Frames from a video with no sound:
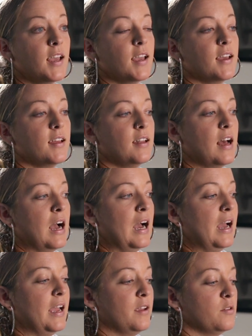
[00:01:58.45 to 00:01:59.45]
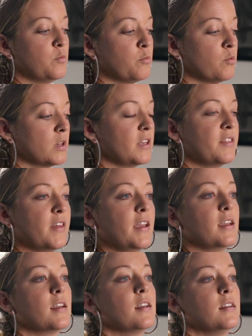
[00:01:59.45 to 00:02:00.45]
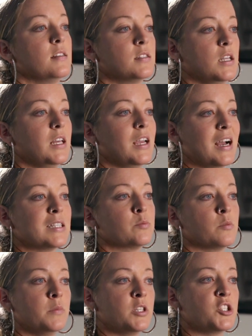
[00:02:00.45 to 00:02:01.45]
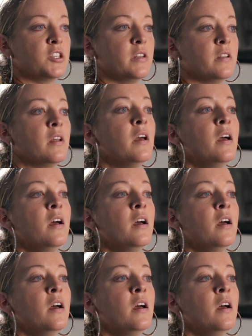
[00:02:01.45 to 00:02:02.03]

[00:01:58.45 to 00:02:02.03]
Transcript: and I really thank City Gospel Mission